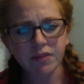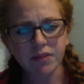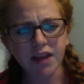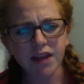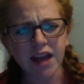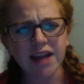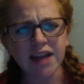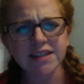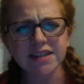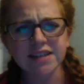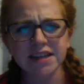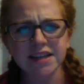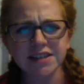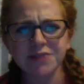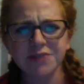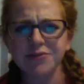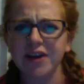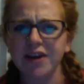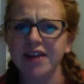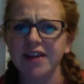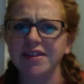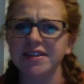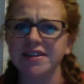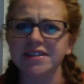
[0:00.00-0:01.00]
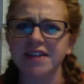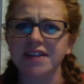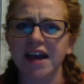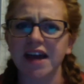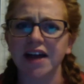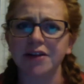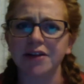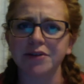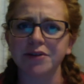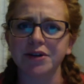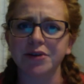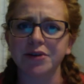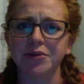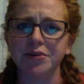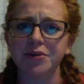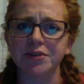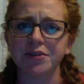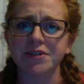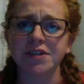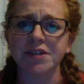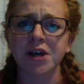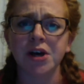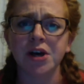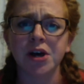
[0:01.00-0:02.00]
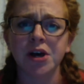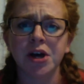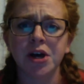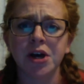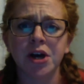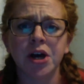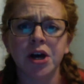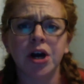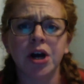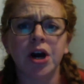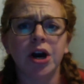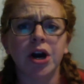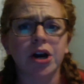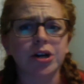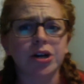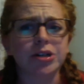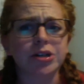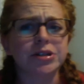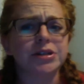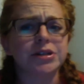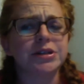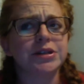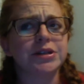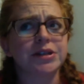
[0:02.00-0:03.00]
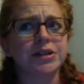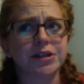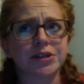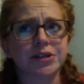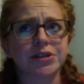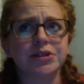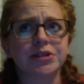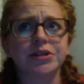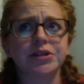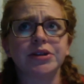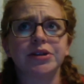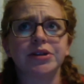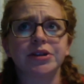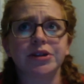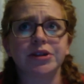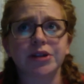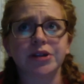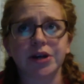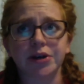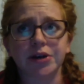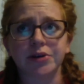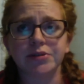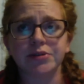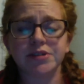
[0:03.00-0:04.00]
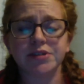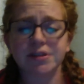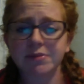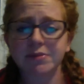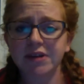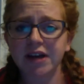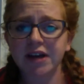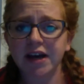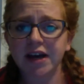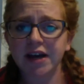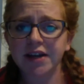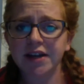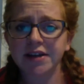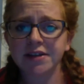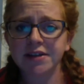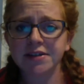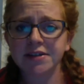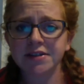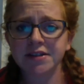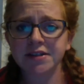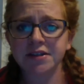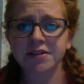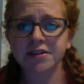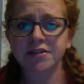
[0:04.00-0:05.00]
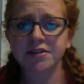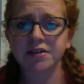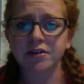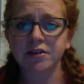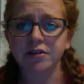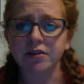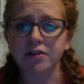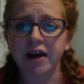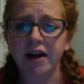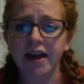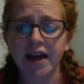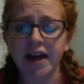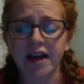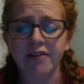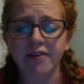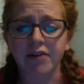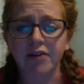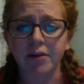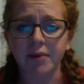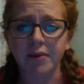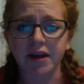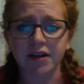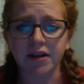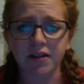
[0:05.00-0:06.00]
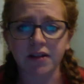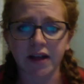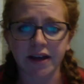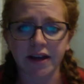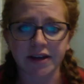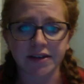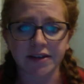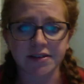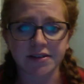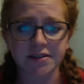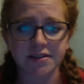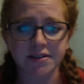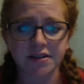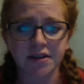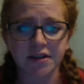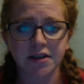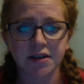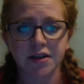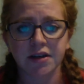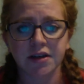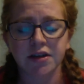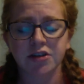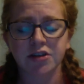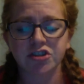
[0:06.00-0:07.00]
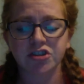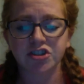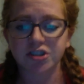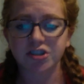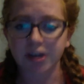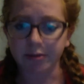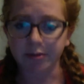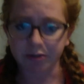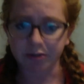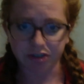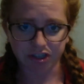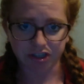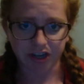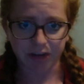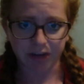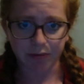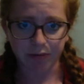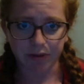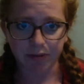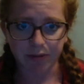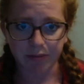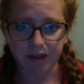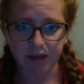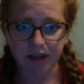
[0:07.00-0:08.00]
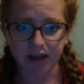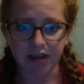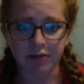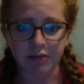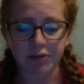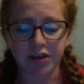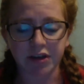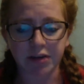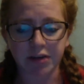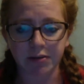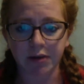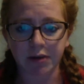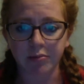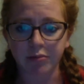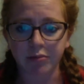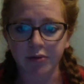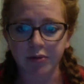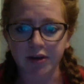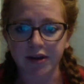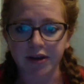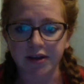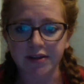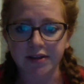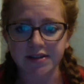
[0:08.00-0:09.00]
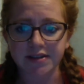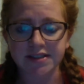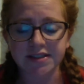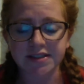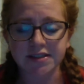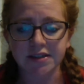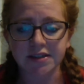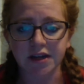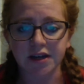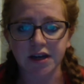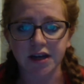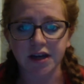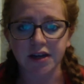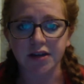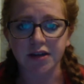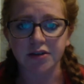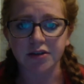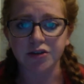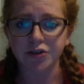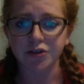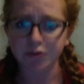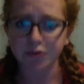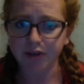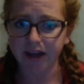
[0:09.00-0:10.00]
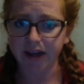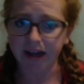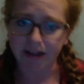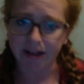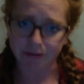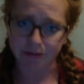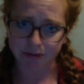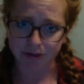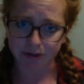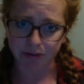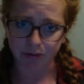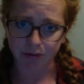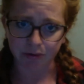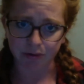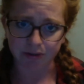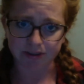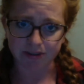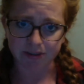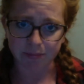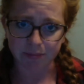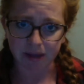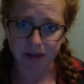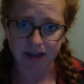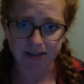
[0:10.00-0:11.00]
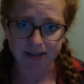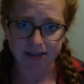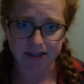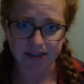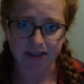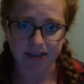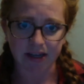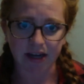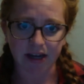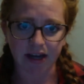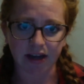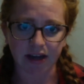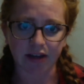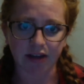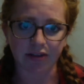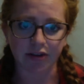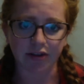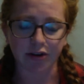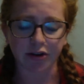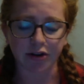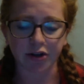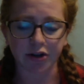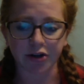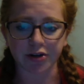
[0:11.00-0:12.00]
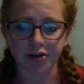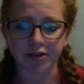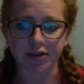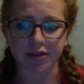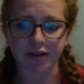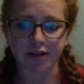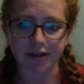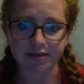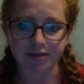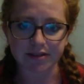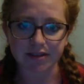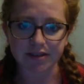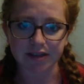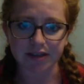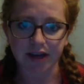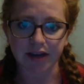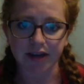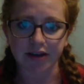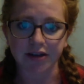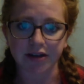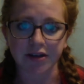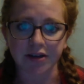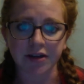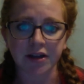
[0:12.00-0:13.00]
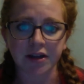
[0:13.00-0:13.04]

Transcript: I tend to find these calorie goals are a little low, to be honest, so I have all my clients double check with me and we come up with a new calorie goal depending on their current lifestyle